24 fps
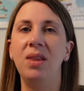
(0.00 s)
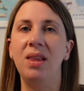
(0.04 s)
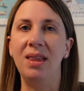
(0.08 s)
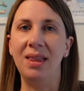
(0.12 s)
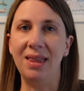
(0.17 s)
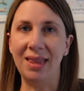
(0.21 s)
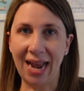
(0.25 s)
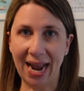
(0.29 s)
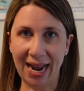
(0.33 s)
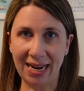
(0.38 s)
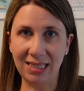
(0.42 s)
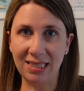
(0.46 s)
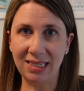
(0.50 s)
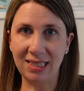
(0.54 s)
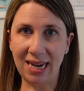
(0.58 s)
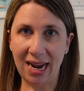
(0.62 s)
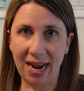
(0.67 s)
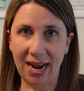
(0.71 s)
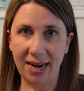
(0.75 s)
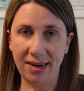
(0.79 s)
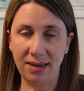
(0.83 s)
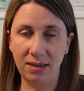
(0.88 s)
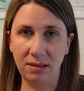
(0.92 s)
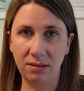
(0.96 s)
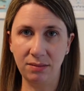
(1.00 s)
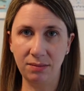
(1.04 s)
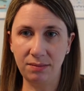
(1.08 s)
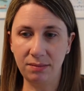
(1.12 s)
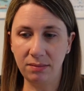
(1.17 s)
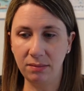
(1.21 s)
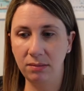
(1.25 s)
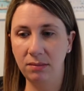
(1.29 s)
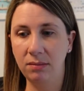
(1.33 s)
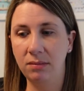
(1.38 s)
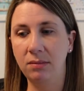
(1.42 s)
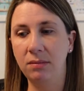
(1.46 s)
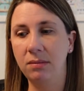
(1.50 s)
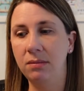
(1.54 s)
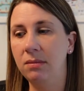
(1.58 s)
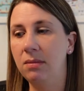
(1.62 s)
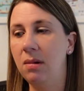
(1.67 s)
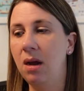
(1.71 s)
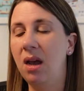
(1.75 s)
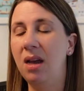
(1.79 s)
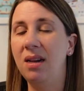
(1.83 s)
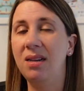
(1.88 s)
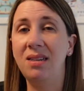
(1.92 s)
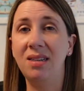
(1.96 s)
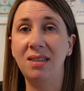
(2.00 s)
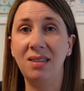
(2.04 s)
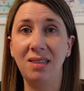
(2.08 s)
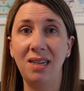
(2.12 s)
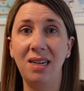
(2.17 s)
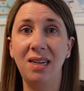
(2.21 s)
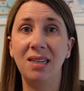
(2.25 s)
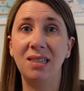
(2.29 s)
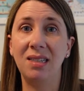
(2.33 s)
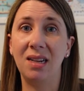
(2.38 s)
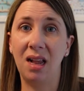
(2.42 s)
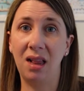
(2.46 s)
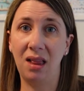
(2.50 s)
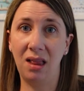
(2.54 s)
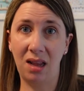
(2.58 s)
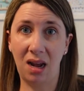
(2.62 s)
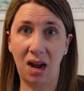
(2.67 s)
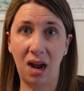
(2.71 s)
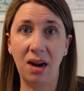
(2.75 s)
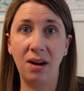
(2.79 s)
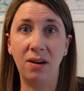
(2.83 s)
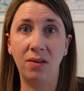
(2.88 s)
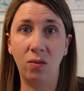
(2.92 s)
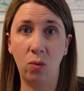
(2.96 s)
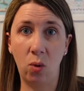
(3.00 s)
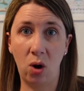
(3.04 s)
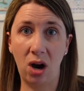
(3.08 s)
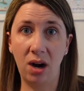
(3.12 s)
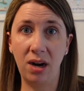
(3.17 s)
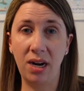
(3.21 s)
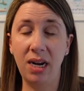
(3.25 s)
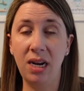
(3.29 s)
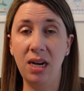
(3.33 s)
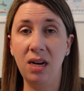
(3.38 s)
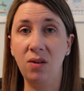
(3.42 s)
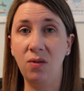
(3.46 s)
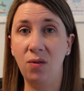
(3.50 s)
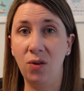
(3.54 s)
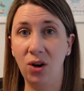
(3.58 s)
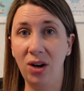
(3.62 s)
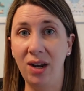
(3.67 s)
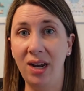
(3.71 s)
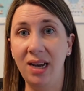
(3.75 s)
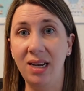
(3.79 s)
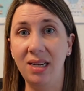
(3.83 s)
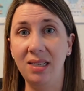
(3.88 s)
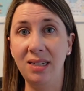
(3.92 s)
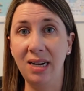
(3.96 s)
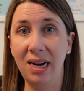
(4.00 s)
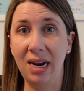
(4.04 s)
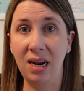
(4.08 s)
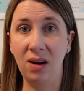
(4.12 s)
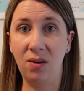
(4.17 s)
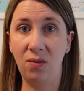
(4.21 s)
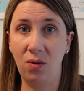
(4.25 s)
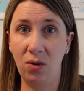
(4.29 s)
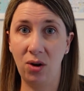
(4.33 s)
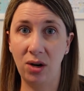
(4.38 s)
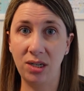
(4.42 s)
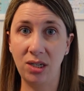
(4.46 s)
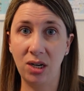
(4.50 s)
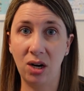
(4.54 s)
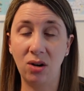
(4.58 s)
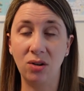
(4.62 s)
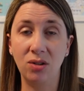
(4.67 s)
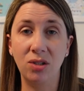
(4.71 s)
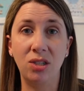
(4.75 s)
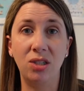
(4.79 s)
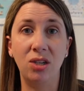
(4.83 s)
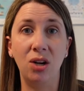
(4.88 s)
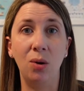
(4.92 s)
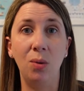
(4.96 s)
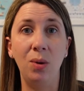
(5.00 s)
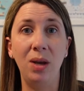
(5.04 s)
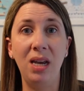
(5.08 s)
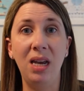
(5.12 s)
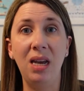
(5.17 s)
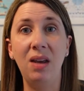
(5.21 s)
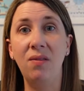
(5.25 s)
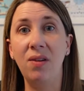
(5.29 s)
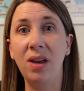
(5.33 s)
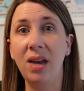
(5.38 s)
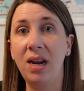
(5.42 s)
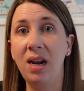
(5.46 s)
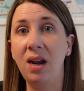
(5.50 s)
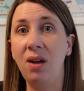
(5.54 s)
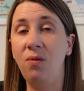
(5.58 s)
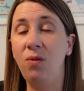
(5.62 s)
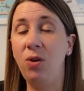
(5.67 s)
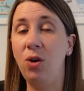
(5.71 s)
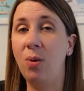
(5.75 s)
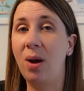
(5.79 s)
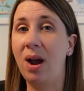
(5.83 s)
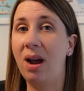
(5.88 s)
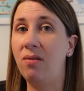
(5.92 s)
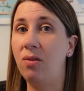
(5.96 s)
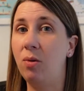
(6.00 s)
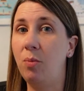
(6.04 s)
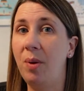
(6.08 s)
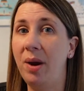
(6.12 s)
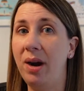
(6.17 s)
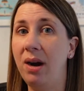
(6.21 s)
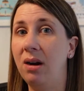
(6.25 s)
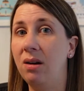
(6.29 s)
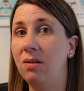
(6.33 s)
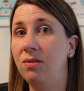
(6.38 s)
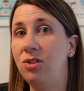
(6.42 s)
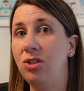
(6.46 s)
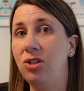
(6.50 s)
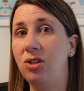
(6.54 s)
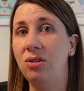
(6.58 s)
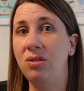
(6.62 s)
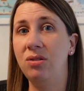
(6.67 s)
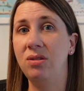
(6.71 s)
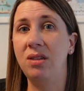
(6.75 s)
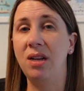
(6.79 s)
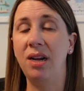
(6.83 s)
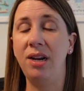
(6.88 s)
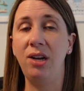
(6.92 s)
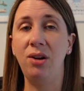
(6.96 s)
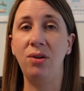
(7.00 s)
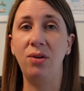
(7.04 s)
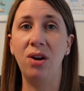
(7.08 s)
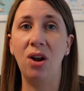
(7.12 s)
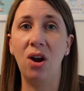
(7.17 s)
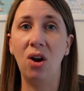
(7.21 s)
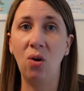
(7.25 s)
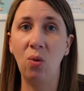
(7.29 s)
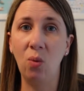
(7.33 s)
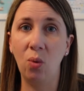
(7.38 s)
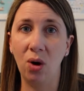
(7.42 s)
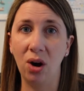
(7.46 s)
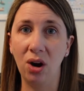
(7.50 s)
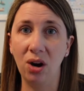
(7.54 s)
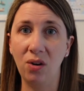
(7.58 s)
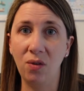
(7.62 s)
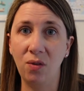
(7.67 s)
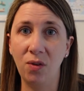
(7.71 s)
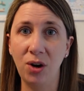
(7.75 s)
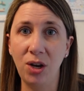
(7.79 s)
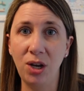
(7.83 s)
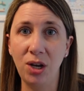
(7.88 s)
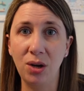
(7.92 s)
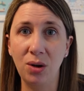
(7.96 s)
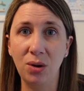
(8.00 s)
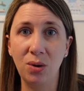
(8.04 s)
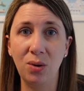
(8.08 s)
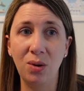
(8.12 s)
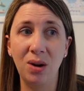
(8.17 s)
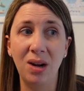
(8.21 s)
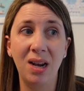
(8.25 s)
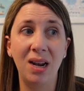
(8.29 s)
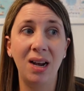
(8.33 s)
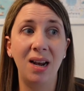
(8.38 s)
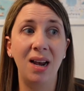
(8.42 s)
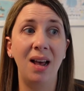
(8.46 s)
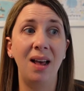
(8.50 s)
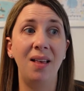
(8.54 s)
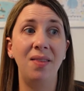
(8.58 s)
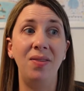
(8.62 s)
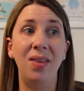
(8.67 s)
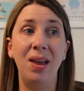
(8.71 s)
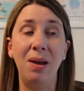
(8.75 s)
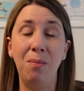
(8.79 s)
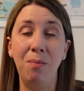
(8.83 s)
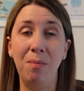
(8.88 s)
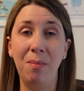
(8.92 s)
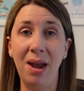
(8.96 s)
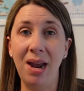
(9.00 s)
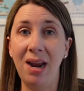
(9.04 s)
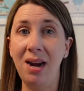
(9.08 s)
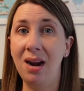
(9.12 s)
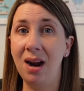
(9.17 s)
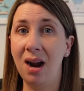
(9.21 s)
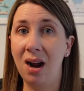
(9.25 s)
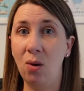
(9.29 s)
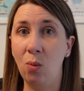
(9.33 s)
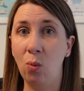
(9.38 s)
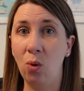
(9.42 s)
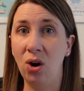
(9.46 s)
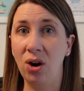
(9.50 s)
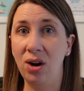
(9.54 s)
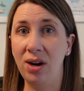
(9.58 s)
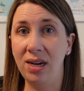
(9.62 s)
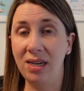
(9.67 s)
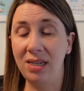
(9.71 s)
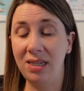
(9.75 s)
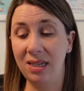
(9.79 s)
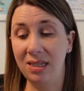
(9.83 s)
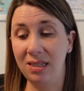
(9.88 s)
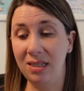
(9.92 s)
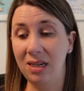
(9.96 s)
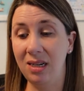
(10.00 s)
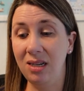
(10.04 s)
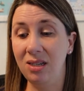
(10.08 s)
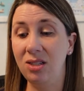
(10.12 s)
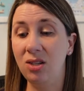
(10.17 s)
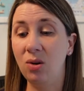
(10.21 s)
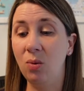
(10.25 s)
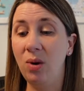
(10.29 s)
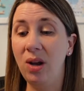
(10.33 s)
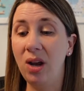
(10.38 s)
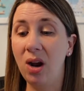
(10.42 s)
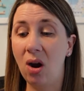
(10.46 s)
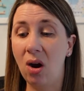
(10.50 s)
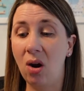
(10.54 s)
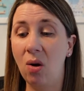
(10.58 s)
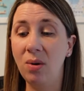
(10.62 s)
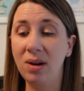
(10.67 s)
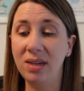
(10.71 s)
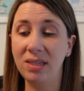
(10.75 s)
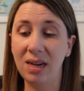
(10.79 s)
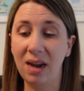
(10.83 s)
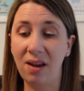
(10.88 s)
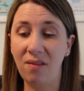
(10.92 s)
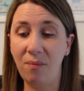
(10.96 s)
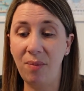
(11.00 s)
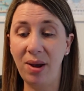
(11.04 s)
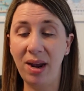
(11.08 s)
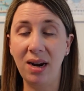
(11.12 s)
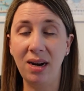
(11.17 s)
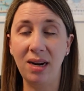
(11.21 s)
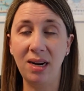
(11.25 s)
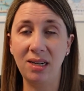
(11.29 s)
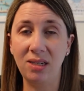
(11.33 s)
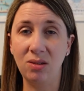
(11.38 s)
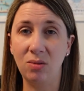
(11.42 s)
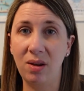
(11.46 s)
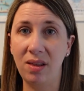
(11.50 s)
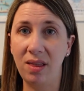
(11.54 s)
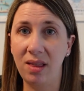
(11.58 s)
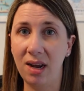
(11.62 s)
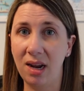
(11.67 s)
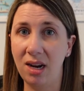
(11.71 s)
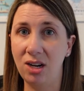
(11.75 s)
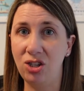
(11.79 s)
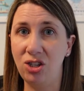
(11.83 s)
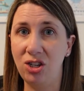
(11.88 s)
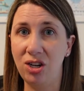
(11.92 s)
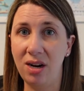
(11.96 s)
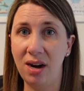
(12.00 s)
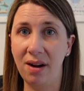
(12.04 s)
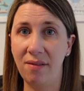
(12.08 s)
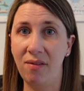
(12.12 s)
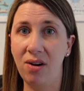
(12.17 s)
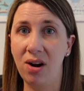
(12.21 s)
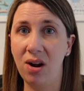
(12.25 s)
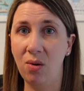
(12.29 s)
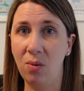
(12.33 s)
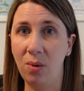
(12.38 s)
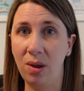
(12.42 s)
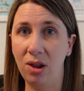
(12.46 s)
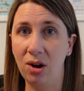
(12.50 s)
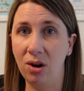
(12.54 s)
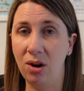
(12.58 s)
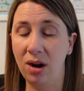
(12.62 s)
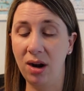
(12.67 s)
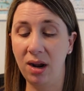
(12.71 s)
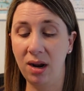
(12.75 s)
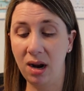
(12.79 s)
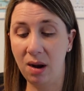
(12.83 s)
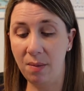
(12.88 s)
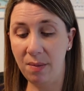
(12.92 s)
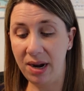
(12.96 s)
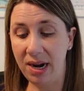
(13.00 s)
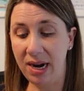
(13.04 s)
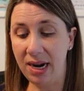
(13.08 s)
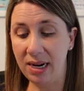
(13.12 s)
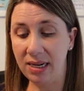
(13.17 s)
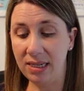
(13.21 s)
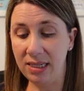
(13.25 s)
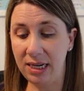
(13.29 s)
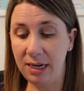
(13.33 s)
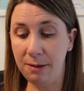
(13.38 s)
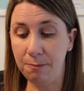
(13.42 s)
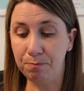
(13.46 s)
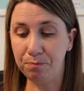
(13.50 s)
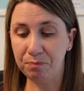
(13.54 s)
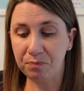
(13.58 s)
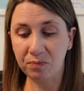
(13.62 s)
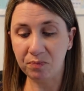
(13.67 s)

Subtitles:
That said, Disney is a lot of walking for kids and for adults. So even if you have a pair of shoes that you know work for you, they may not work at Disney. So we always have Band-Aids with us. You never know when they're gonna come in handy.